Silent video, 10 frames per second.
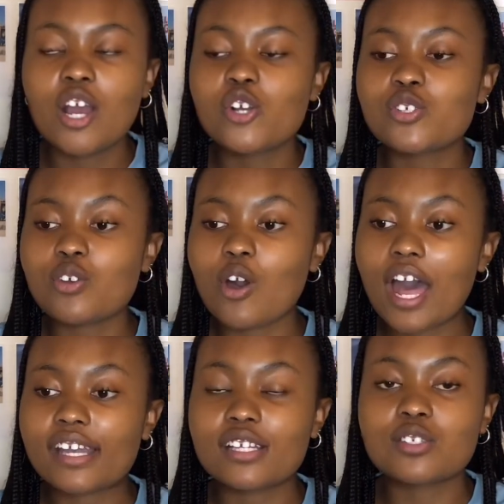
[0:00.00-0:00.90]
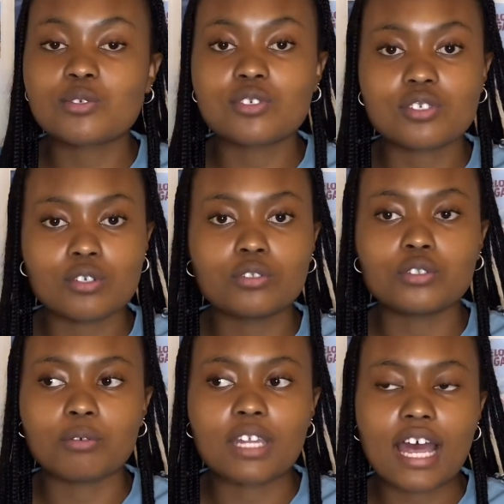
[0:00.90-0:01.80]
so I get to still do it